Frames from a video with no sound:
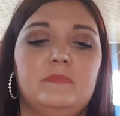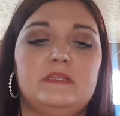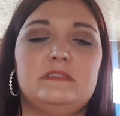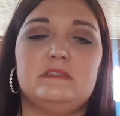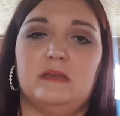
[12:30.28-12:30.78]

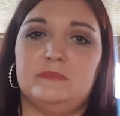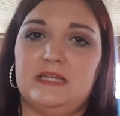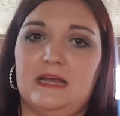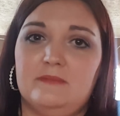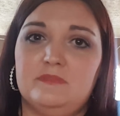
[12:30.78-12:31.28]

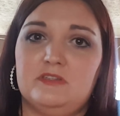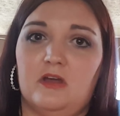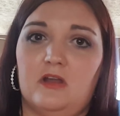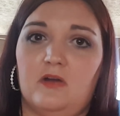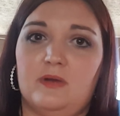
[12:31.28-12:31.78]
sometimes,
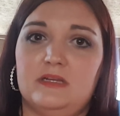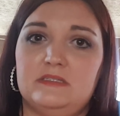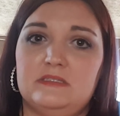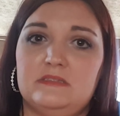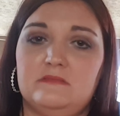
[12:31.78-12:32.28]
not
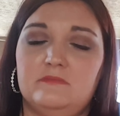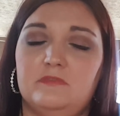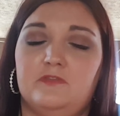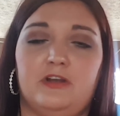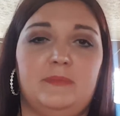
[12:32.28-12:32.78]
always,
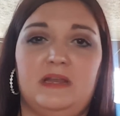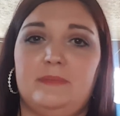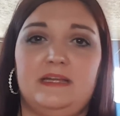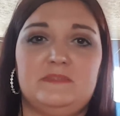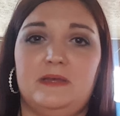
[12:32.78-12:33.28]
before anybody
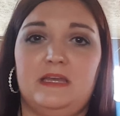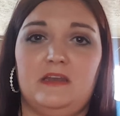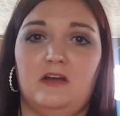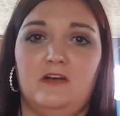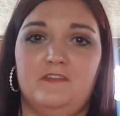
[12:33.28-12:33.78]
bites my head
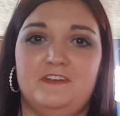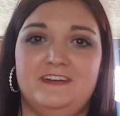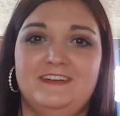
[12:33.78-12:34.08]
off,